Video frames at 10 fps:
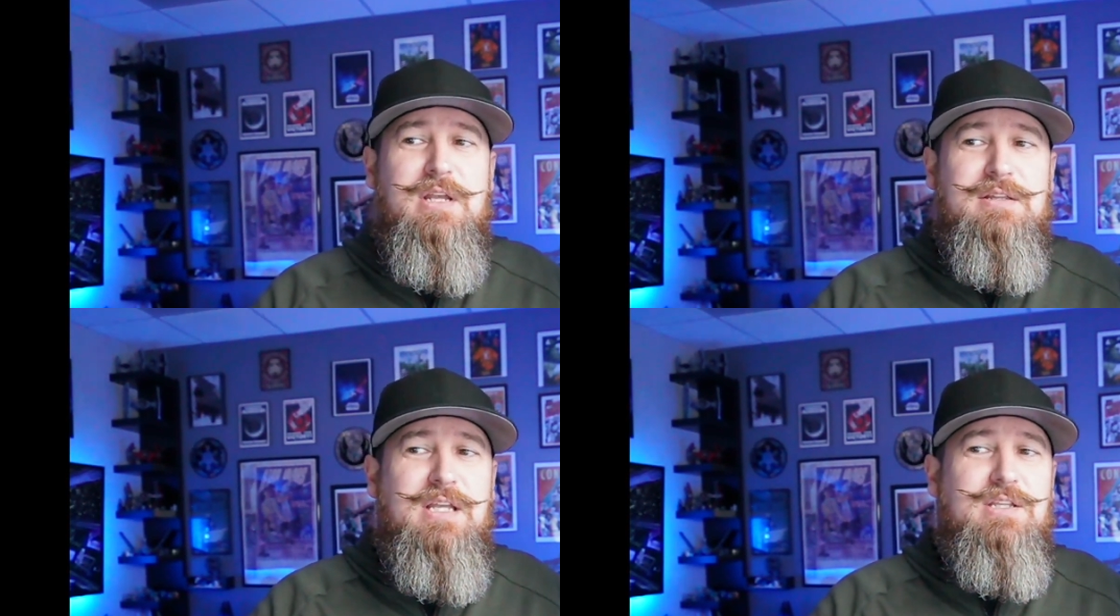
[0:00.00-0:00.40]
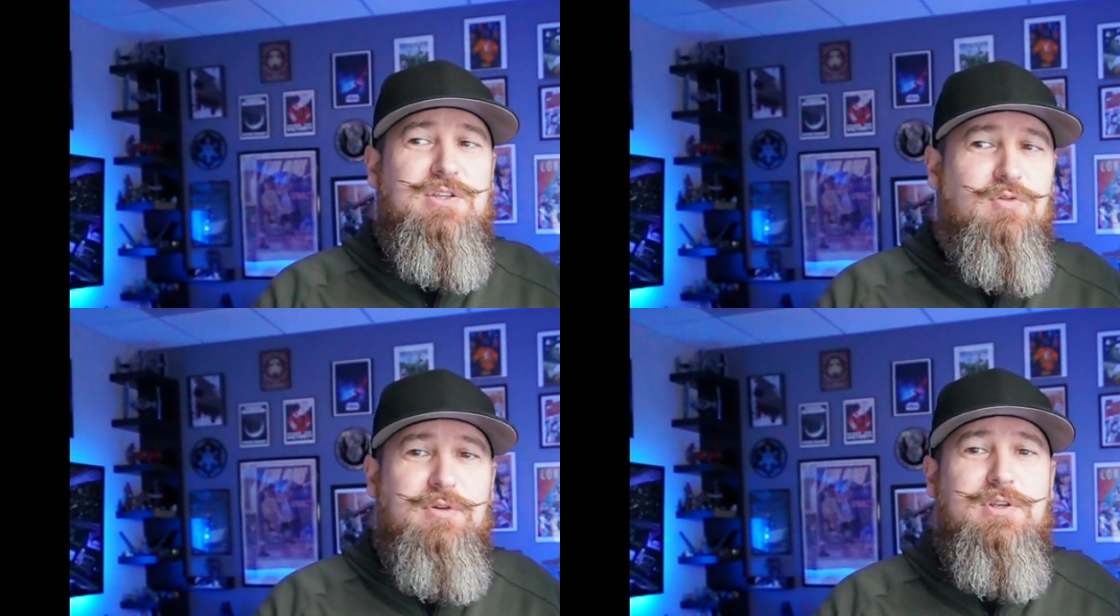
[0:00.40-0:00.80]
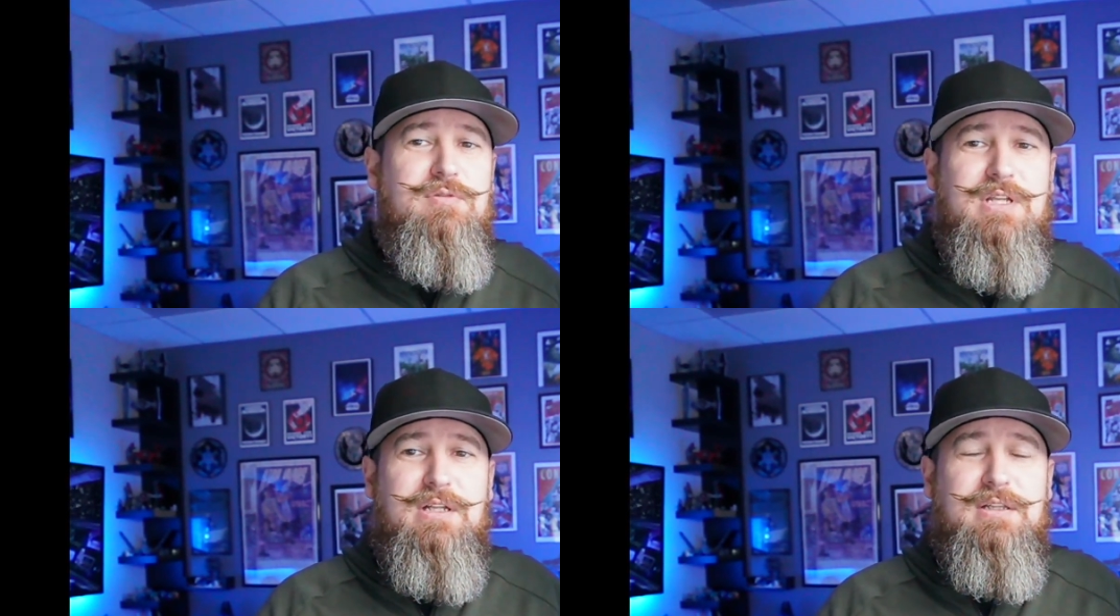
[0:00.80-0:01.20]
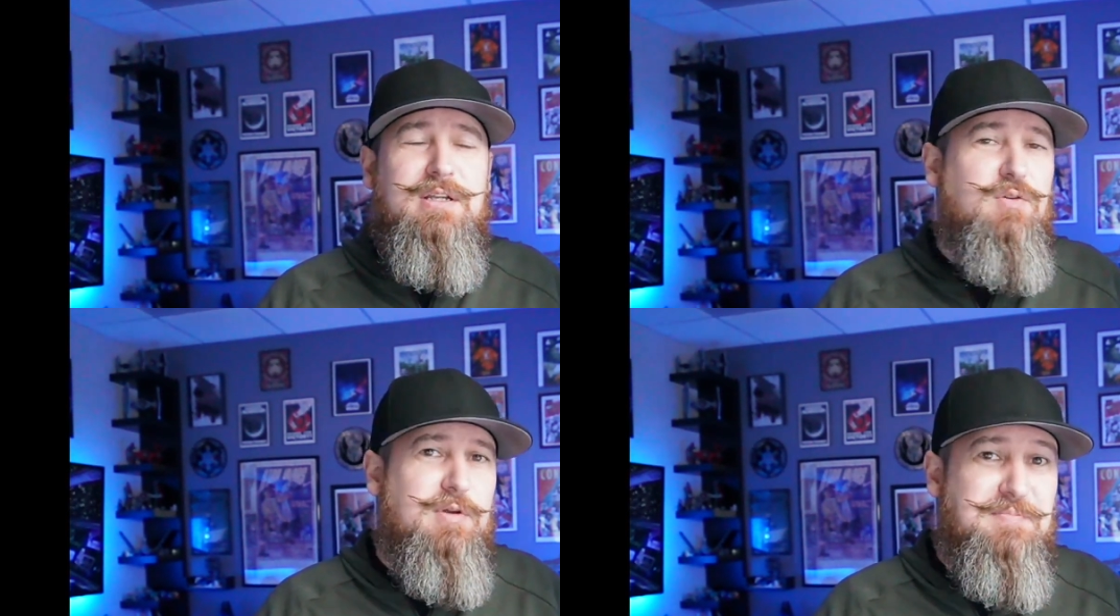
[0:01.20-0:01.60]
that you're uniquely
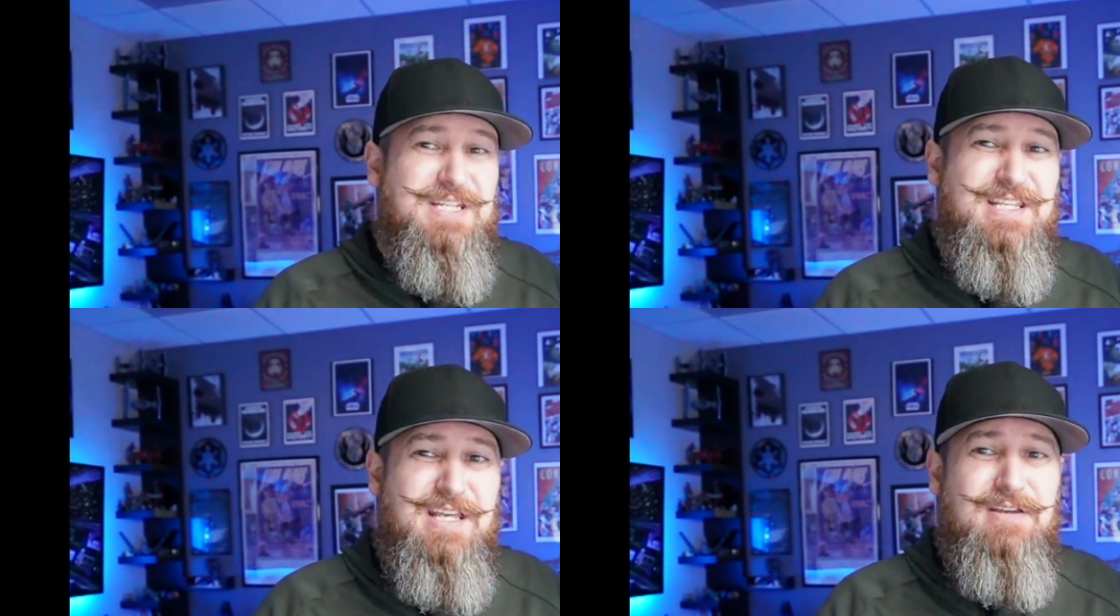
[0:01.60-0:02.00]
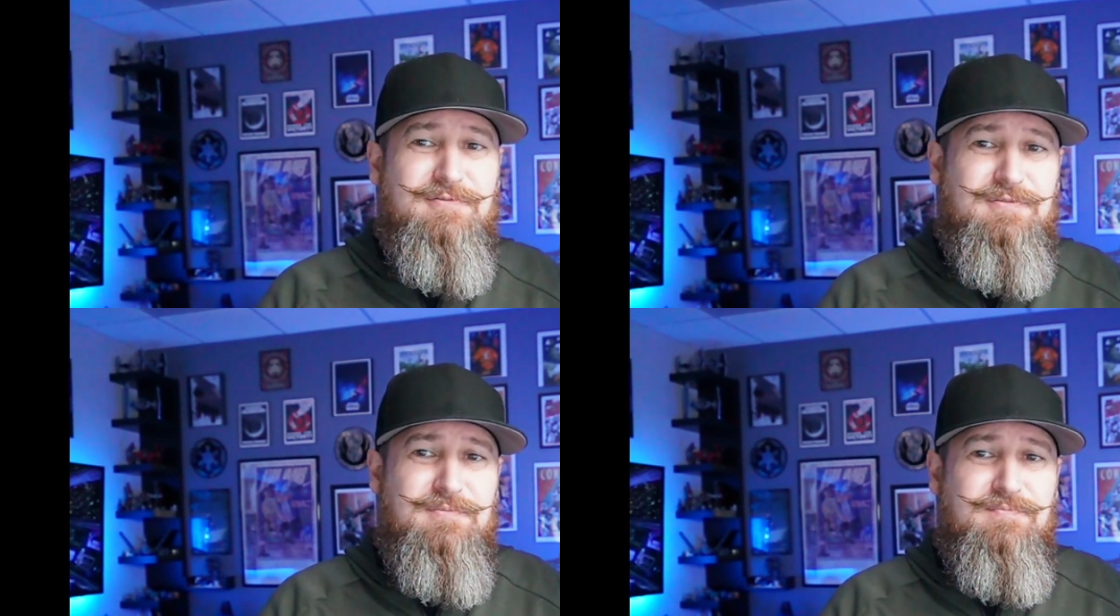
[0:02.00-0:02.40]
equipped to give?